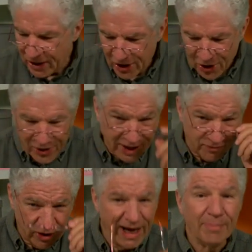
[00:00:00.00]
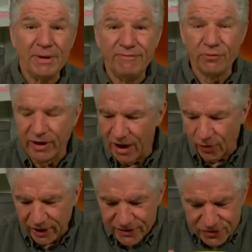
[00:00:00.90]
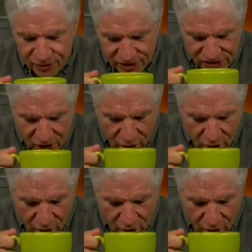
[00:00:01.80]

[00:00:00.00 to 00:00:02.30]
Okay, you got me for an hour. Let's do this.